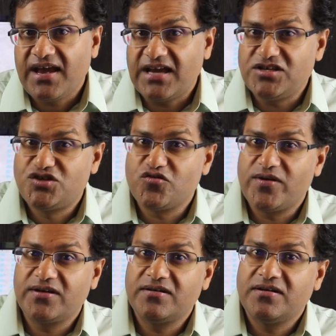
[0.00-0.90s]
and
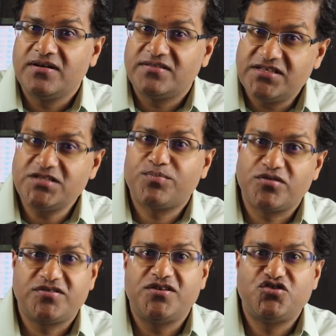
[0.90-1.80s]
during this
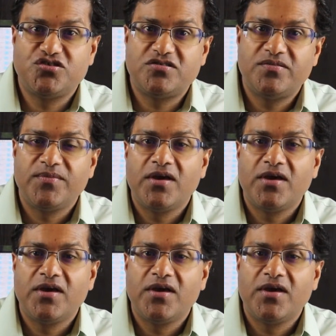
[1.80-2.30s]
procedure,